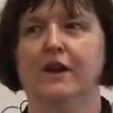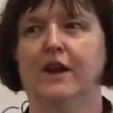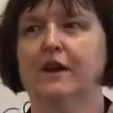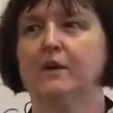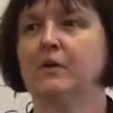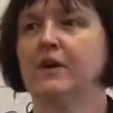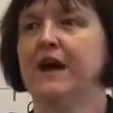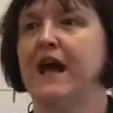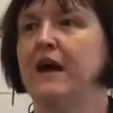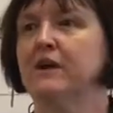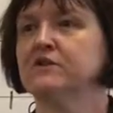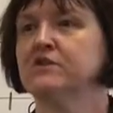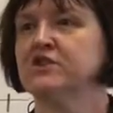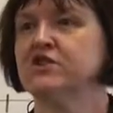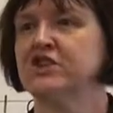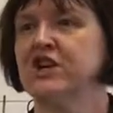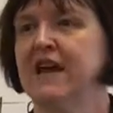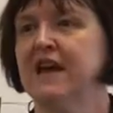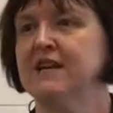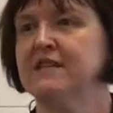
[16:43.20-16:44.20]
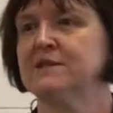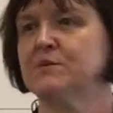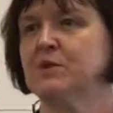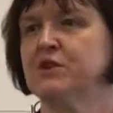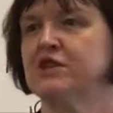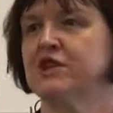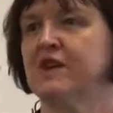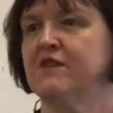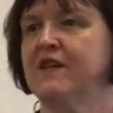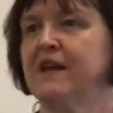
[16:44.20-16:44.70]
Anyone else? Chase,
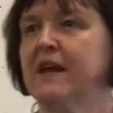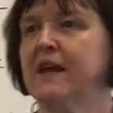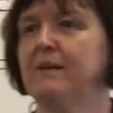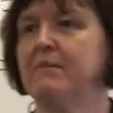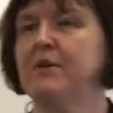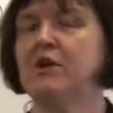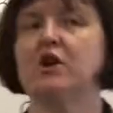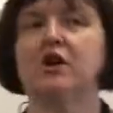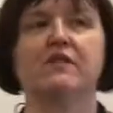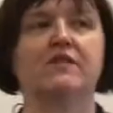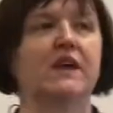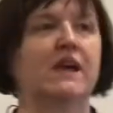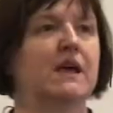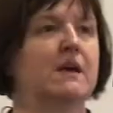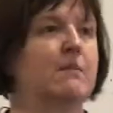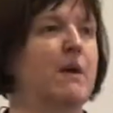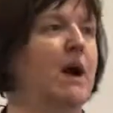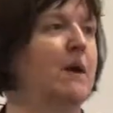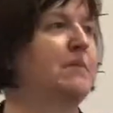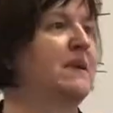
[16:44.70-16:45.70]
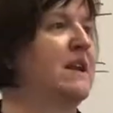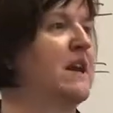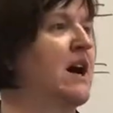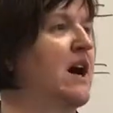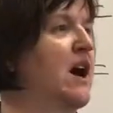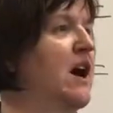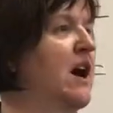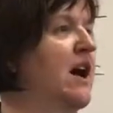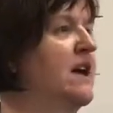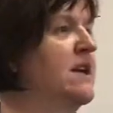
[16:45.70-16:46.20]
what do you think it, you think it might be
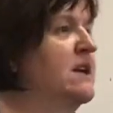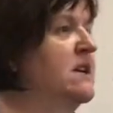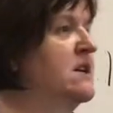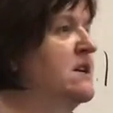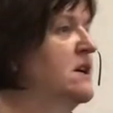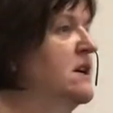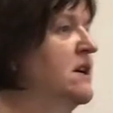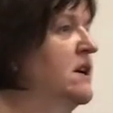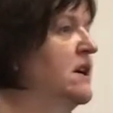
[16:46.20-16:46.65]
9?